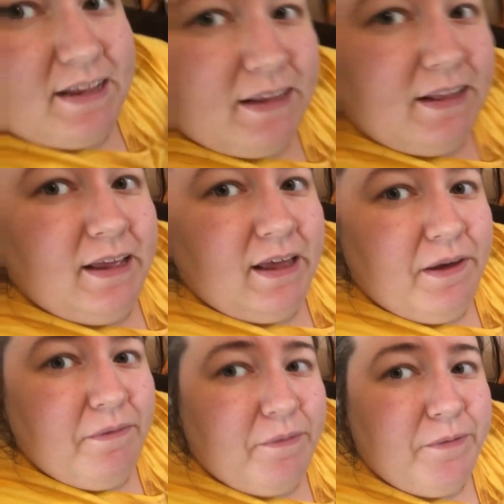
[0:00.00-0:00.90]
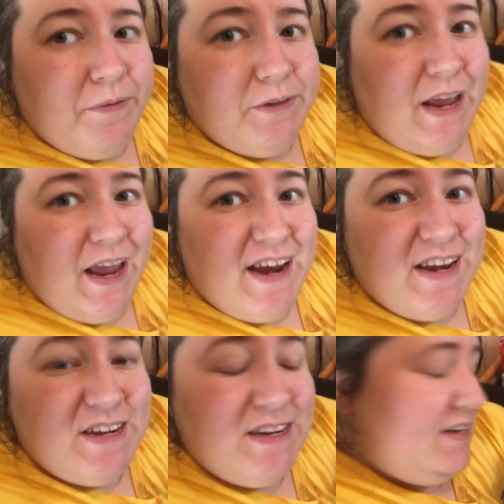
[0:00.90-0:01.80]
little Leo all
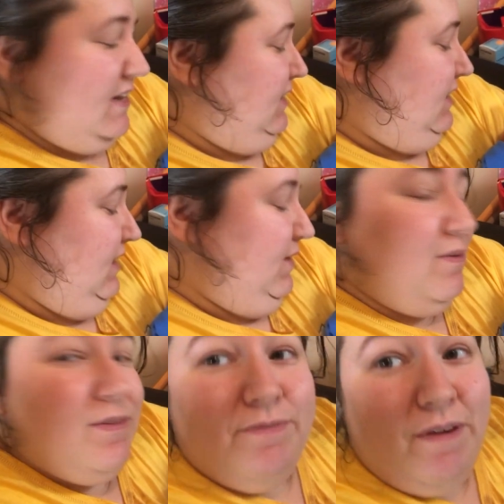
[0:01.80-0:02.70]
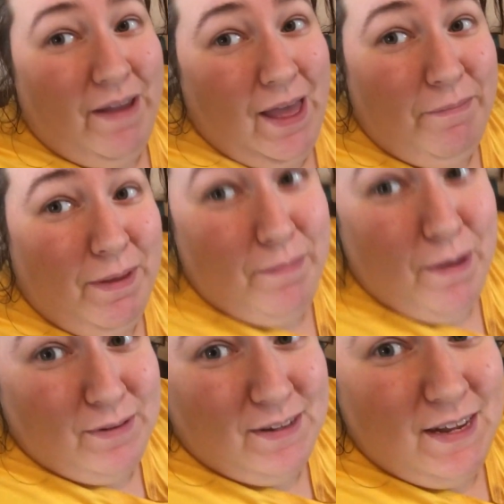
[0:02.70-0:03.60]
changed. He wasn't very happy
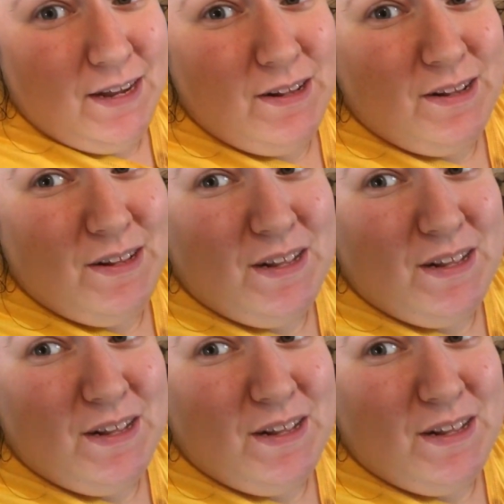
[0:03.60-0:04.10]
about it. He